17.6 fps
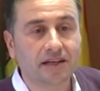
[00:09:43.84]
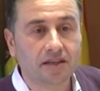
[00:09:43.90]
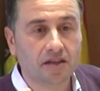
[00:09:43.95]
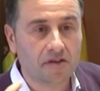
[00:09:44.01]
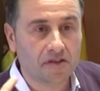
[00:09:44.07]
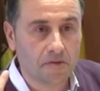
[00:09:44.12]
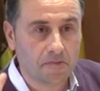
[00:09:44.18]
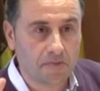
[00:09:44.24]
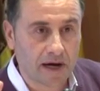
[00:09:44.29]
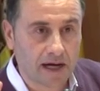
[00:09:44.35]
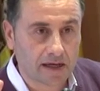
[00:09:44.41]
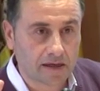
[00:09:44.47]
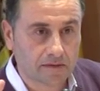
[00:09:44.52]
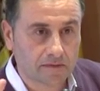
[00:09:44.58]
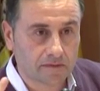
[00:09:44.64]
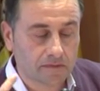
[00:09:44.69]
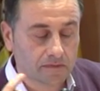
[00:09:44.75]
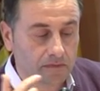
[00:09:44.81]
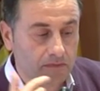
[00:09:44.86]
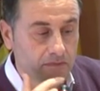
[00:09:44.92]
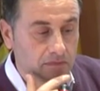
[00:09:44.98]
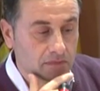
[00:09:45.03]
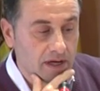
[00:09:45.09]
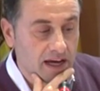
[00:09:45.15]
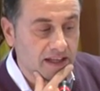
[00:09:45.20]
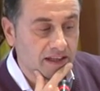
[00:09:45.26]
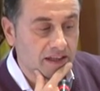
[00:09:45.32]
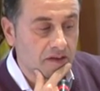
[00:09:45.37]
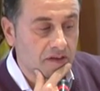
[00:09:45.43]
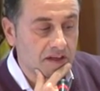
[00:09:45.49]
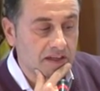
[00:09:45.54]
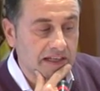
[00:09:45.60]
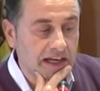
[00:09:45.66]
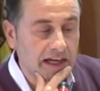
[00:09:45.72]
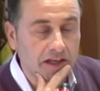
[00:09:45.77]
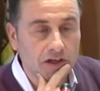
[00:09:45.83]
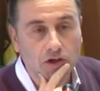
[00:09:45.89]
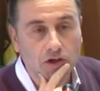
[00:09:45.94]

but in order to participate,